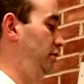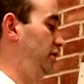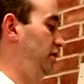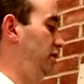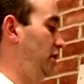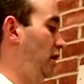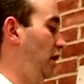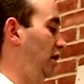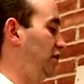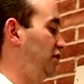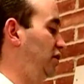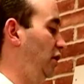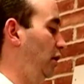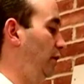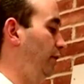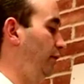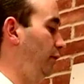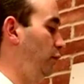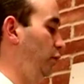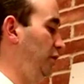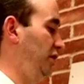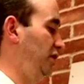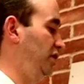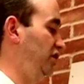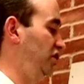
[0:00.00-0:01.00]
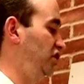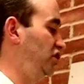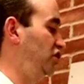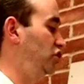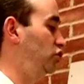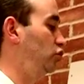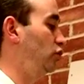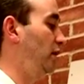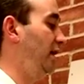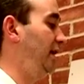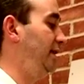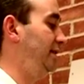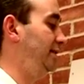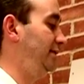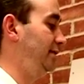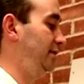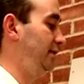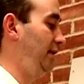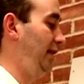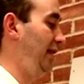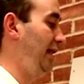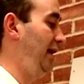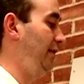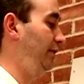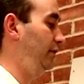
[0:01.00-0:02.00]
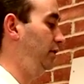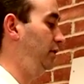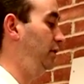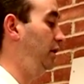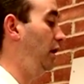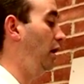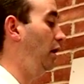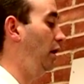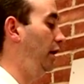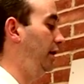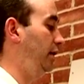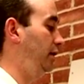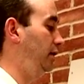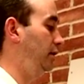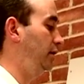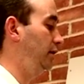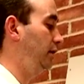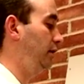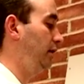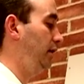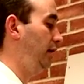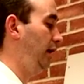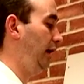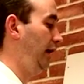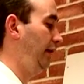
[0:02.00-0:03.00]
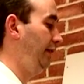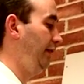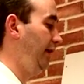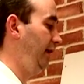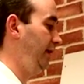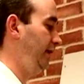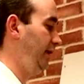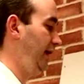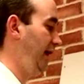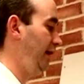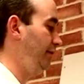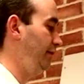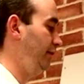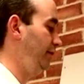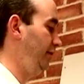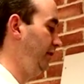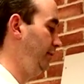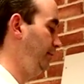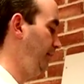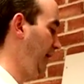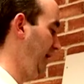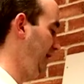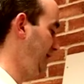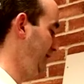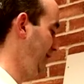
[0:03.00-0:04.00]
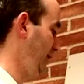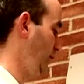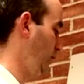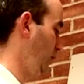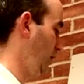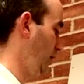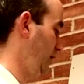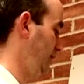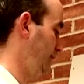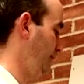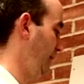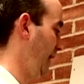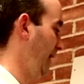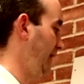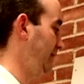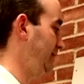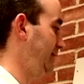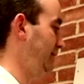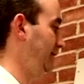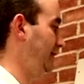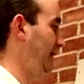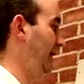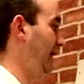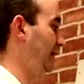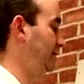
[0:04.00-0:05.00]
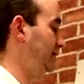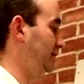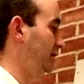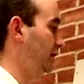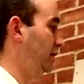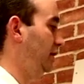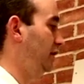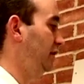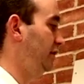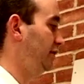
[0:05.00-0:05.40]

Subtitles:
start off with a straight level line and then everything basically works back to that.